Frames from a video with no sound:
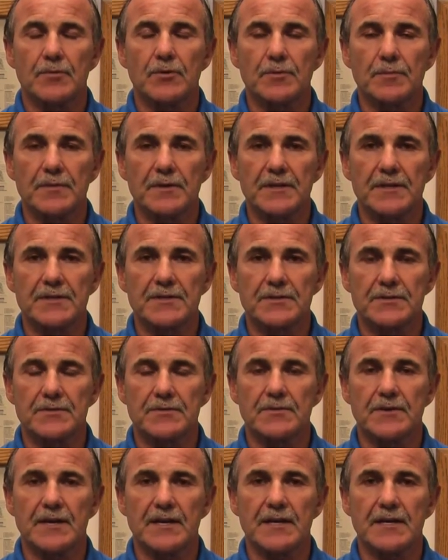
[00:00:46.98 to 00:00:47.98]
put me
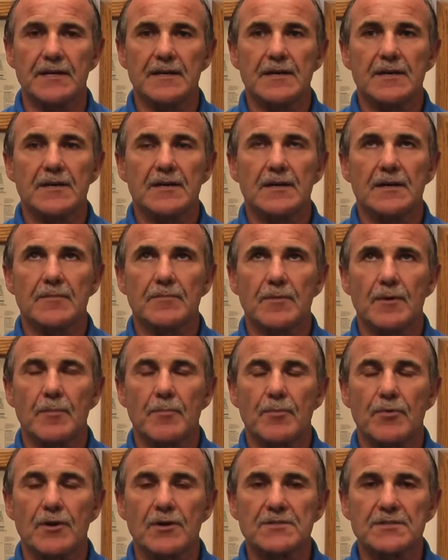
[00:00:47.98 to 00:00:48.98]
into a
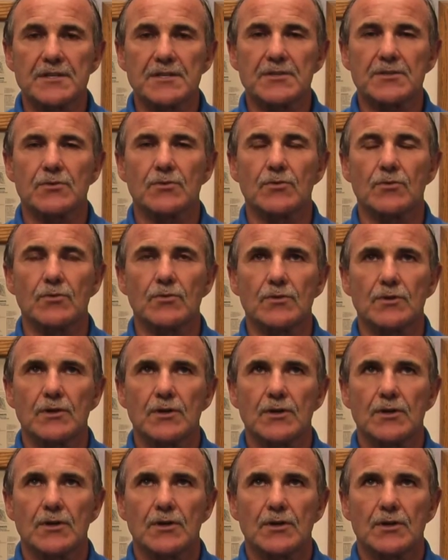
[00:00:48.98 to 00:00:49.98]
process called
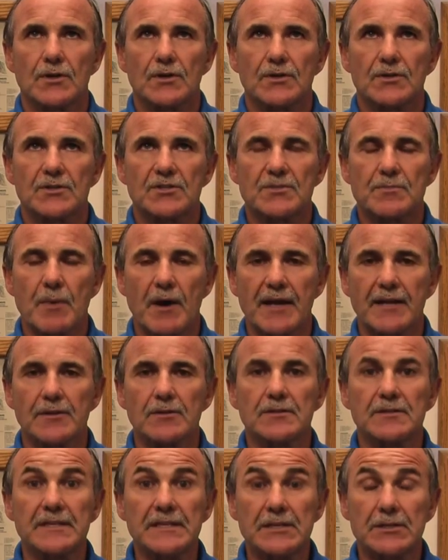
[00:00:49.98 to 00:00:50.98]

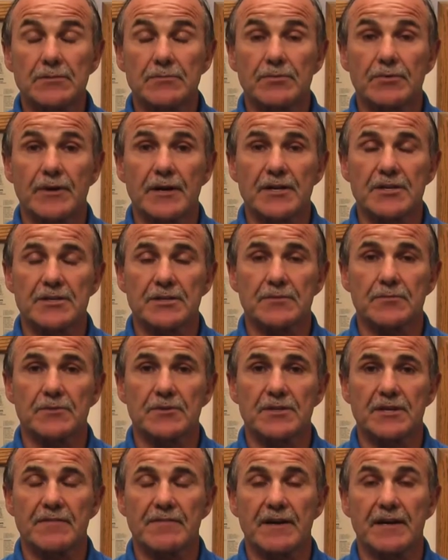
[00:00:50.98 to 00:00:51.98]
spinal decompression,
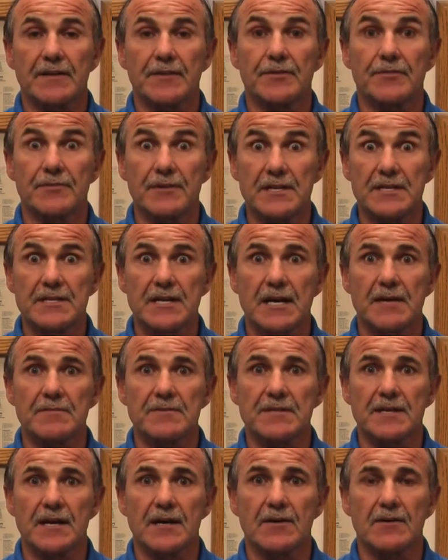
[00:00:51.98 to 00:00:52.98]
which I've had 3
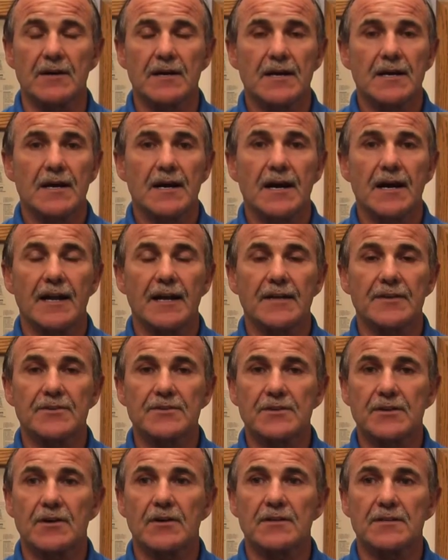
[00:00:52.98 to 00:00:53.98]
times now, and I
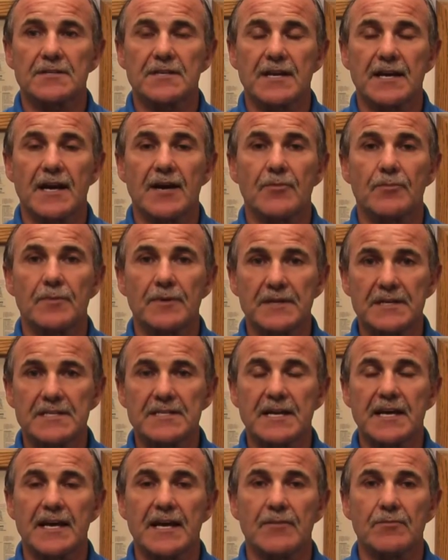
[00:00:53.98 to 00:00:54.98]
just can't say how
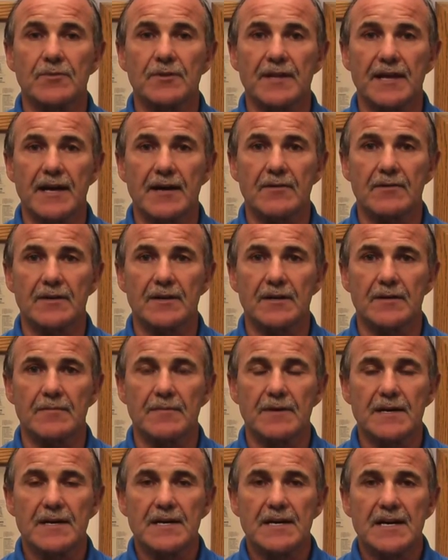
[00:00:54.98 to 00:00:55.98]
pleased I am with the outcome.
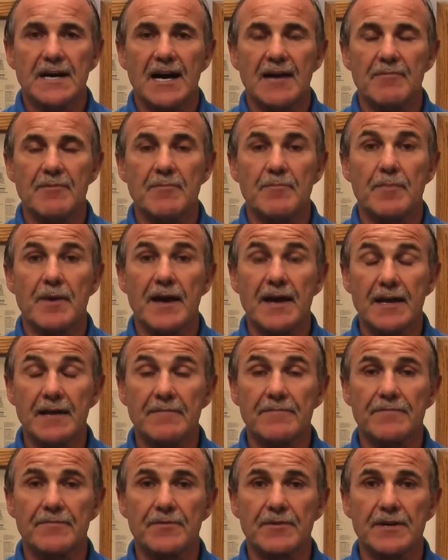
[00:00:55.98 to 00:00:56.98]
I've been
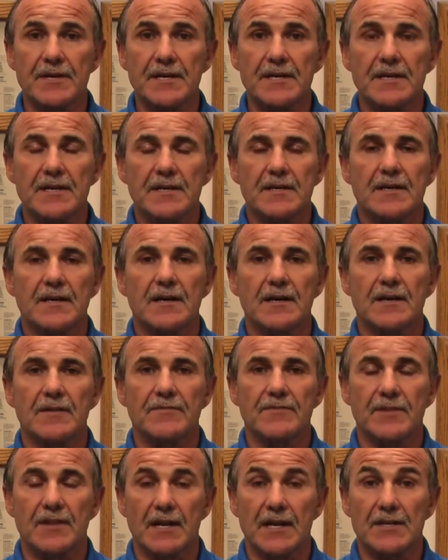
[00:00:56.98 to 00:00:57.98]
pain-free
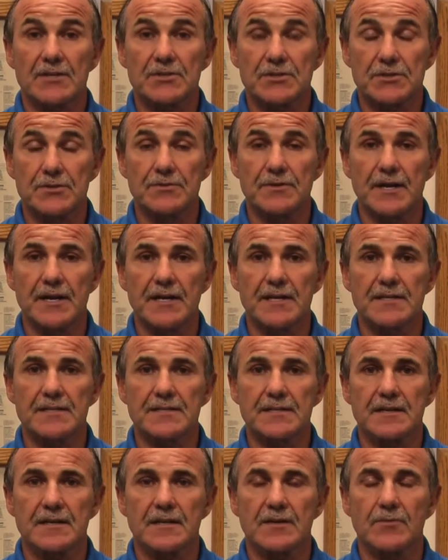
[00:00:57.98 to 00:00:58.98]
for the last 2
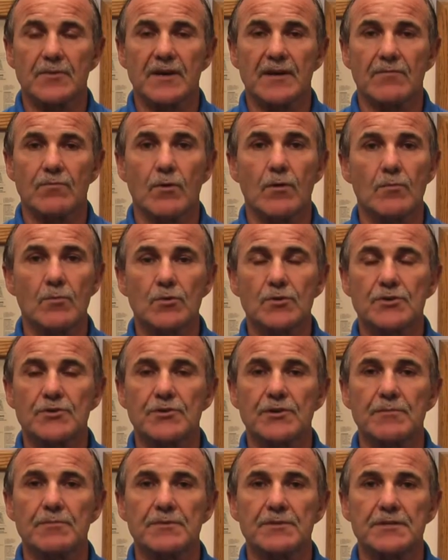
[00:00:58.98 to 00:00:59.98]
days. We have 1 more
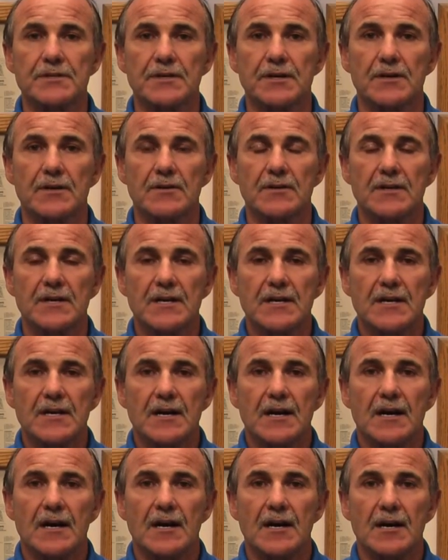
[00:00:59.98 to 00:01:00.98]
treatment to go,
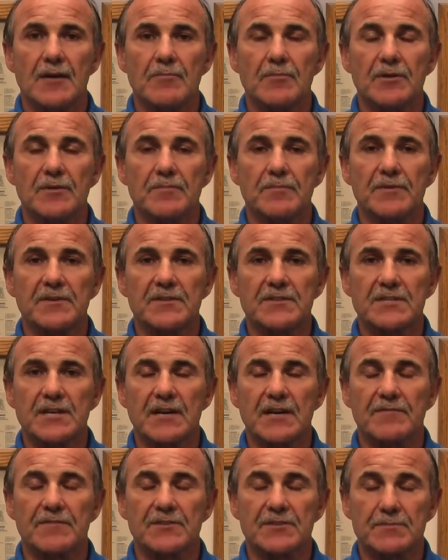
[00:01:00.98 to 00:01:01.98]
but
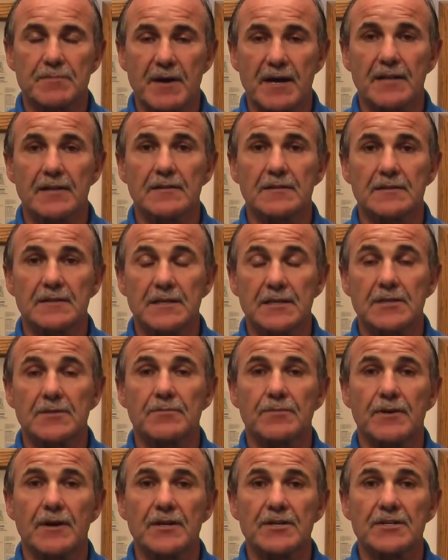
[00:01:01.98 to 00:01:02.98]
for spinal
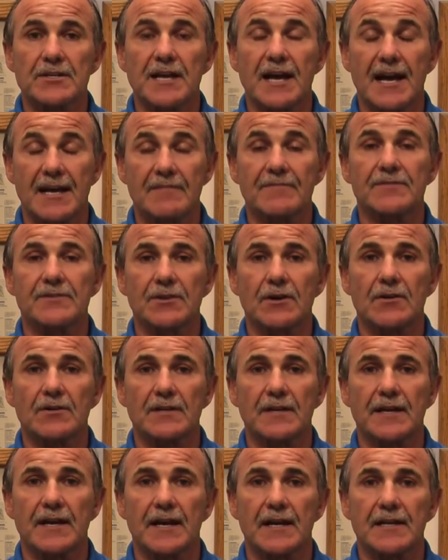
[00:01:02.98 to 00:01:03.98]
decompression and for Dr.